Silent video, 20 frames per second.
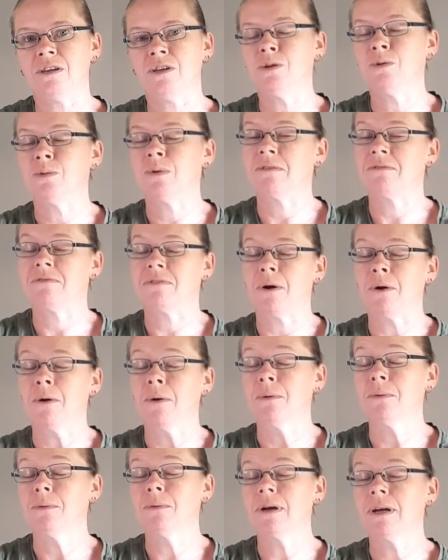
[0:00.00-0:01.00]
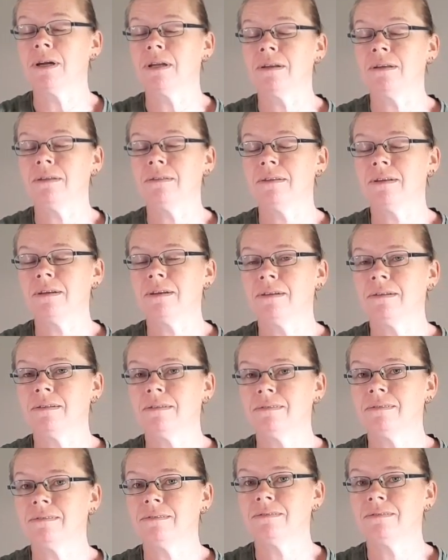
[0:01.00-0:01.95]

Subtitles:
UFO anything.